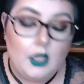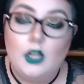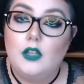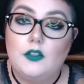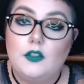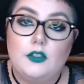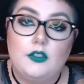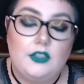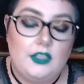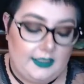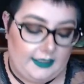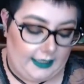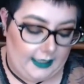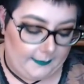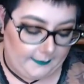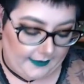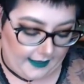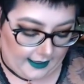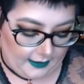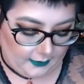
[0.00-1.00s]
So just
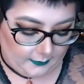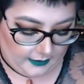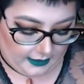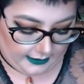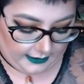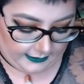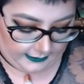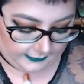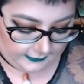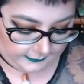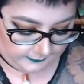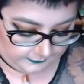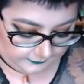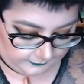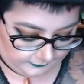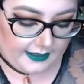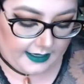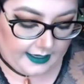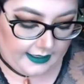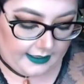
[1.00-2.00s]
keep that in mind.
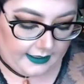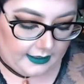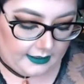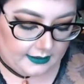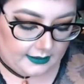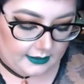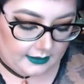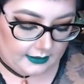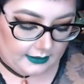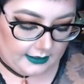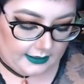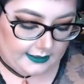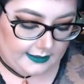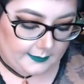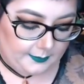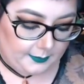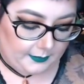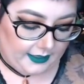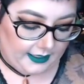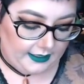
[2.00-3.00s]
They
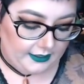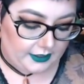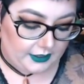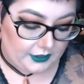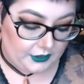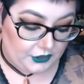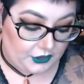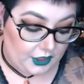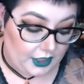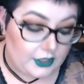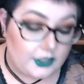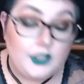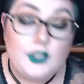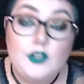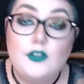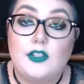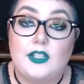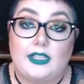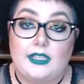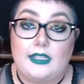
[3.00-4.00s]
explain to just
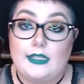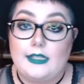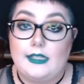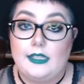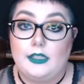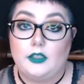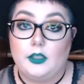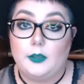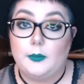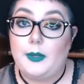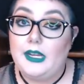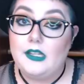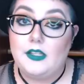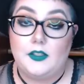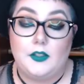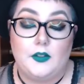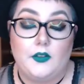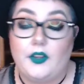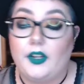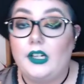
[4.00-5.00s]
use a concealer base,
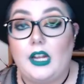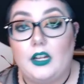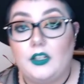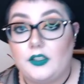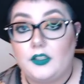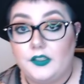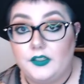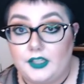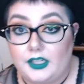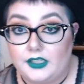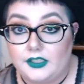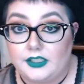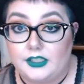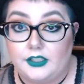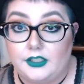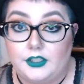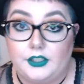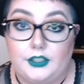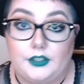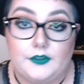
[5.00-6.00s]
so they're not suggesting
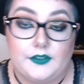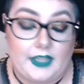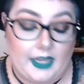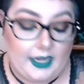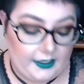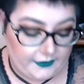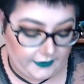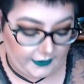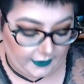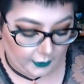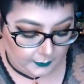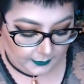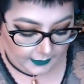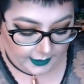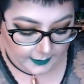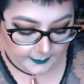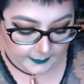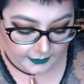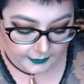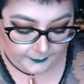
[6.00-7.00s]
to use eyeshadow
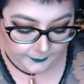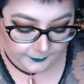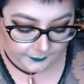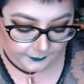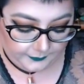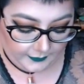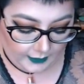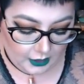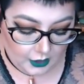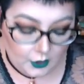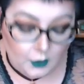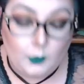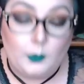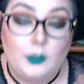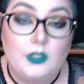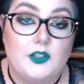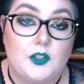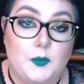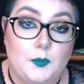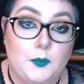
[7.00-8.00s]
primer,
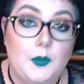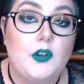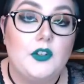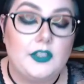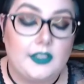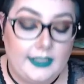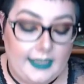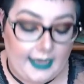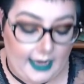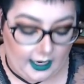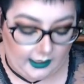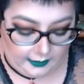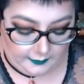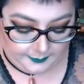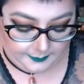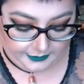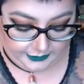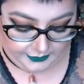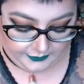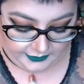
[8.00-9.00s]
which is mostly how I've
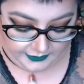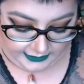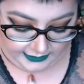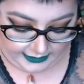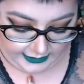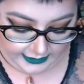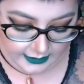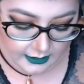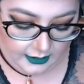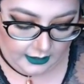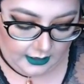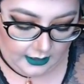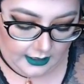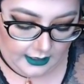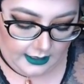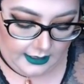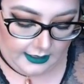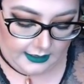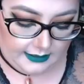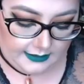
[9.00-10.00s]
been using it.
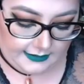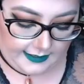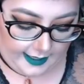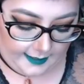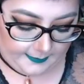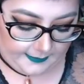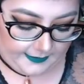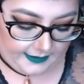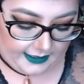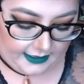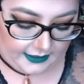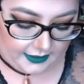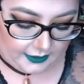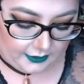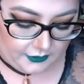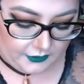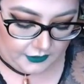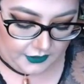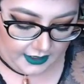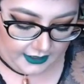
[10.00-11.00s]
Tap the
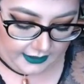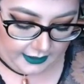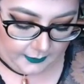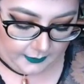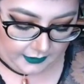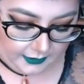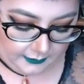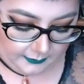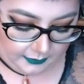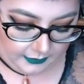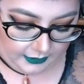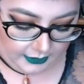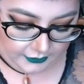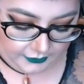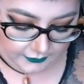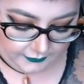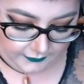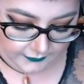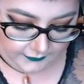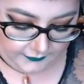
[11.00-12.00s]
eyeshadow gently with a brush
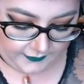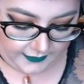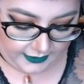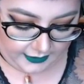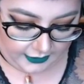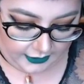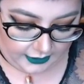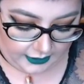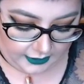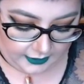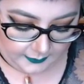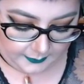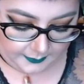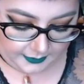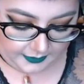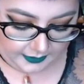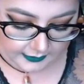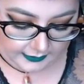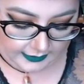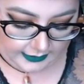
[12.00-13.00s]
your finger to
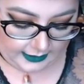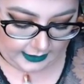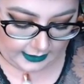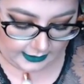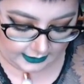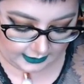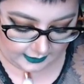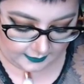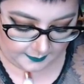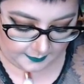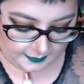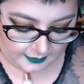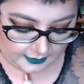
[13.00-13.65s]
build it up.